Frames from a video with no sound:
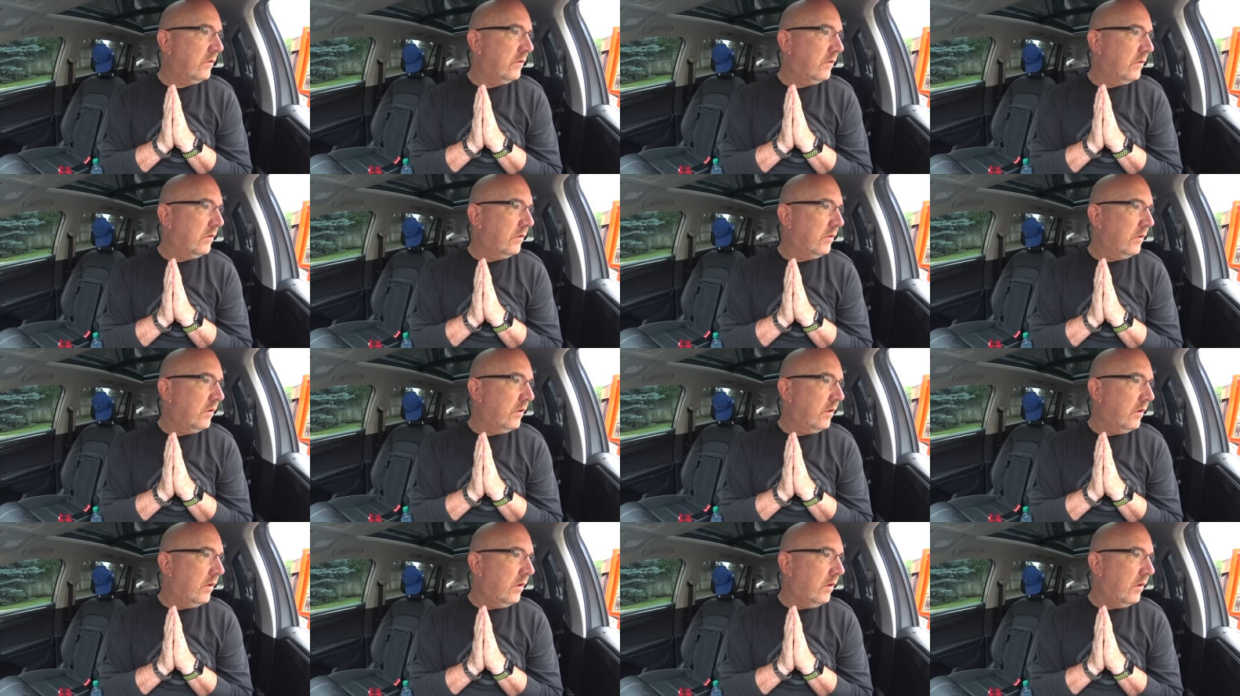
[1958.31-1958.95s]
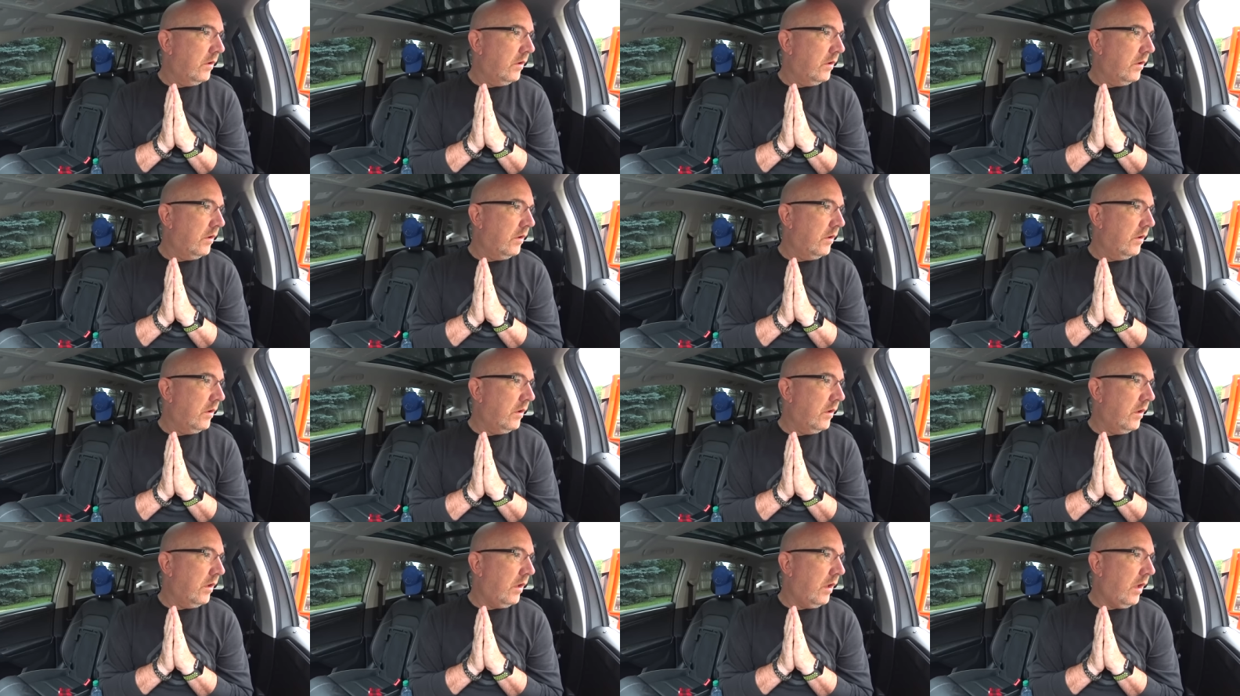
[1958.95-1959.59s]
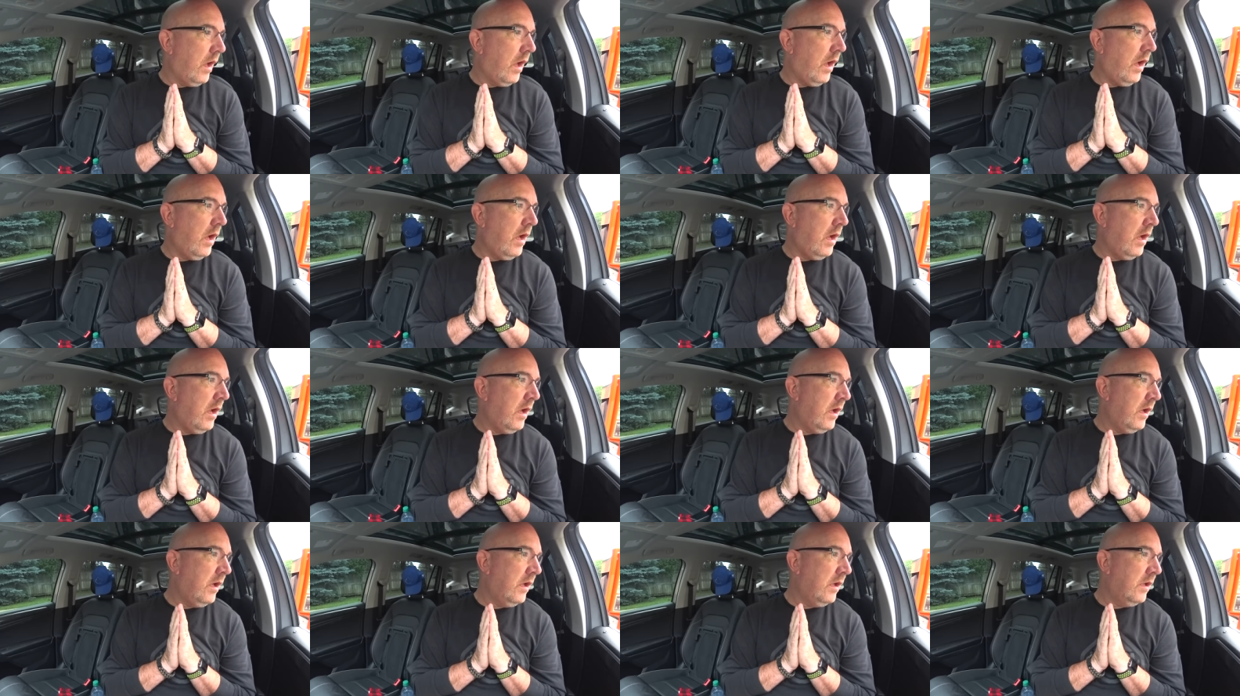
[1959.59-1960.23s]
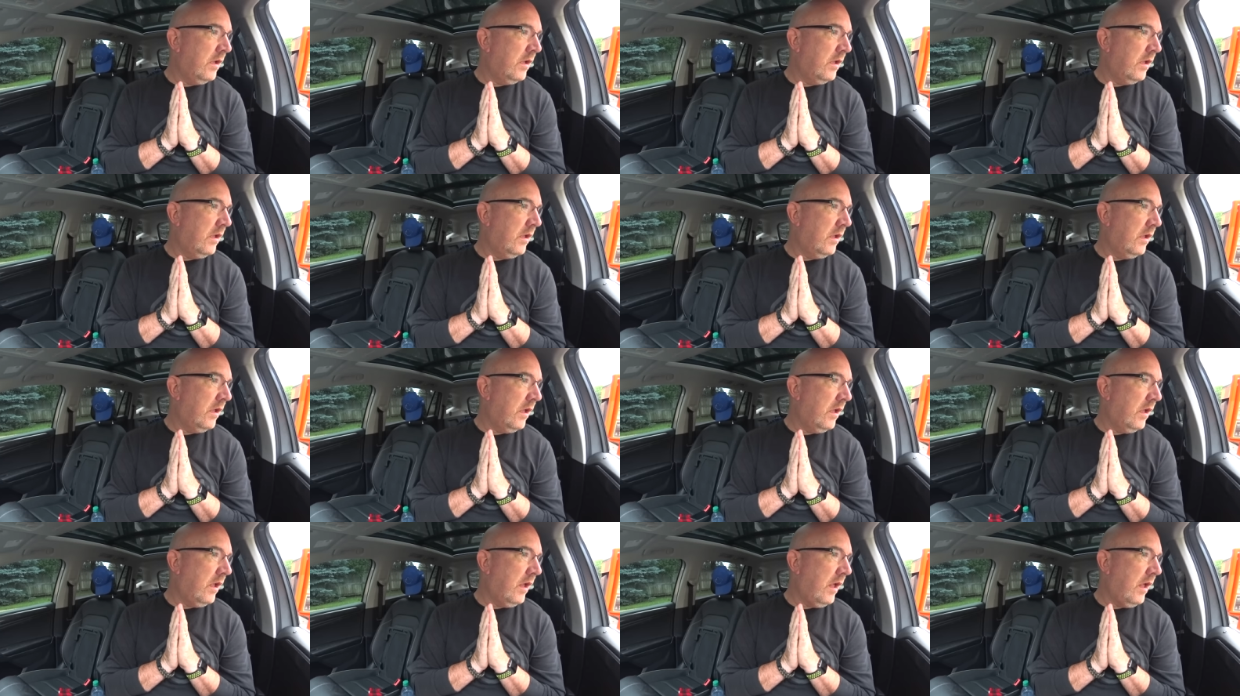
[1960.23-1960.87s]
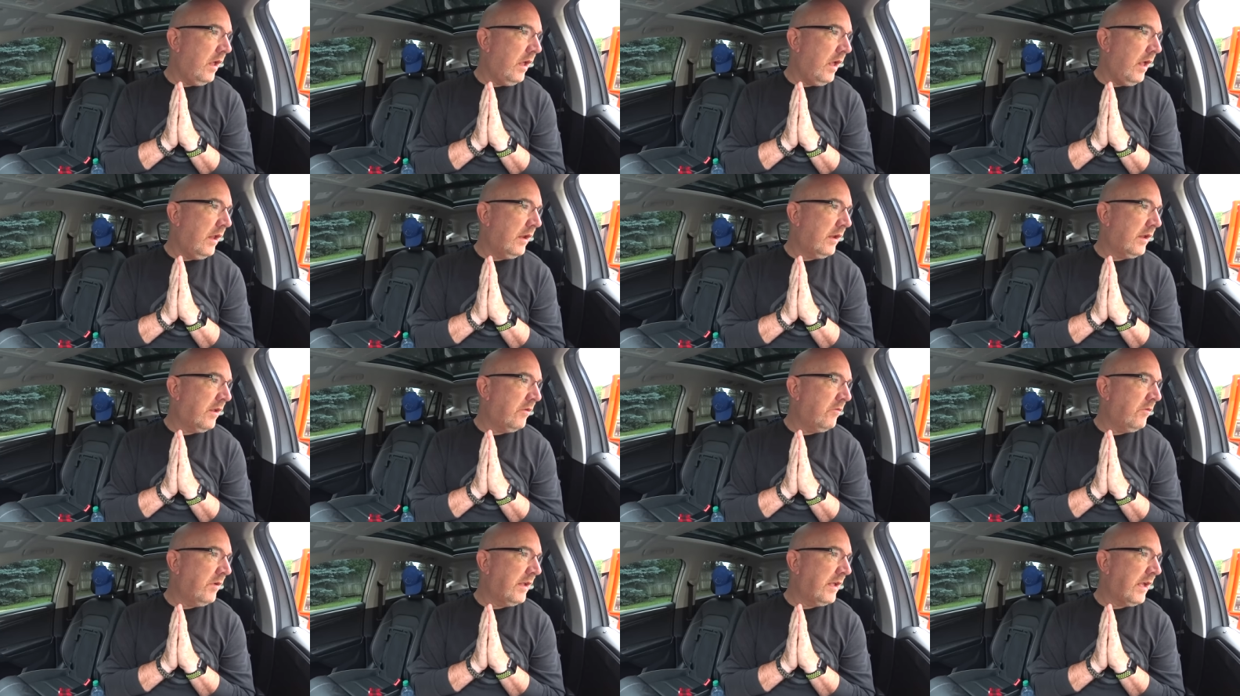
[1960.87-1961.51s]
Okay, anything else? Uh, and can we